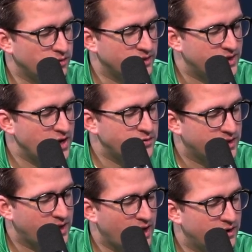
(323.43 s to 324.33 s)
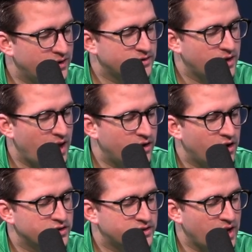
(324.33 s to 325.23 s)
to engage with the candidates and
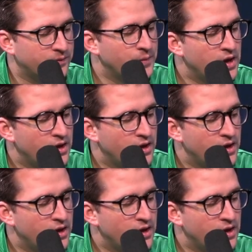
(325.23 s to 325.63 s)
understand